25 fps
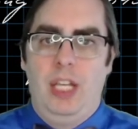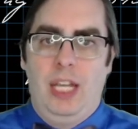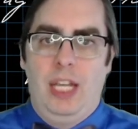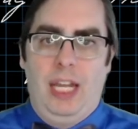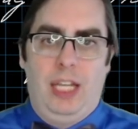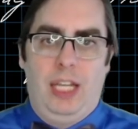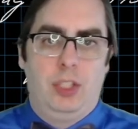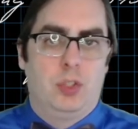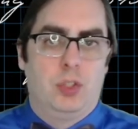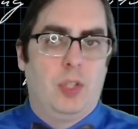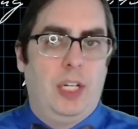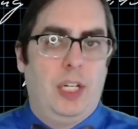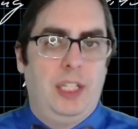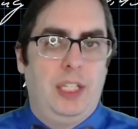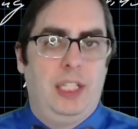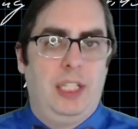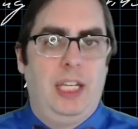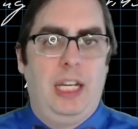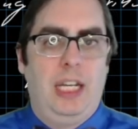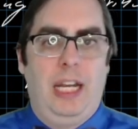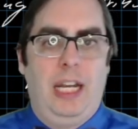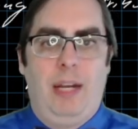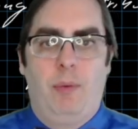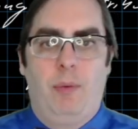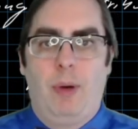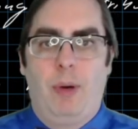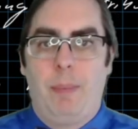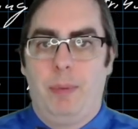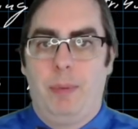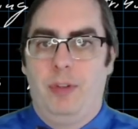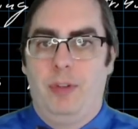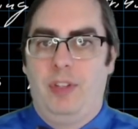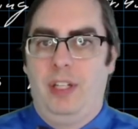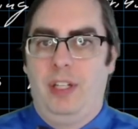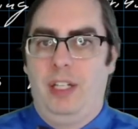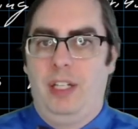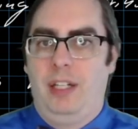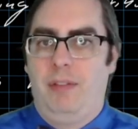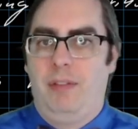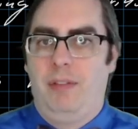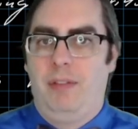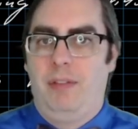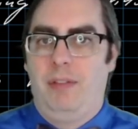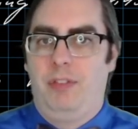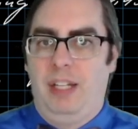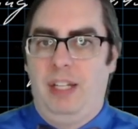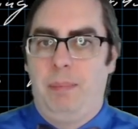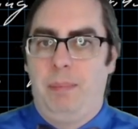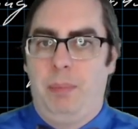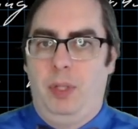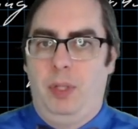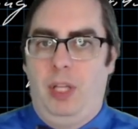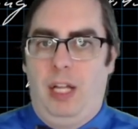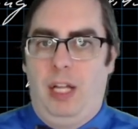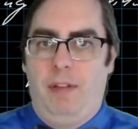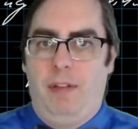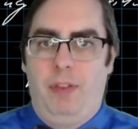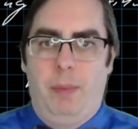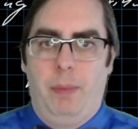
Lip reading: and try to get a representative sample of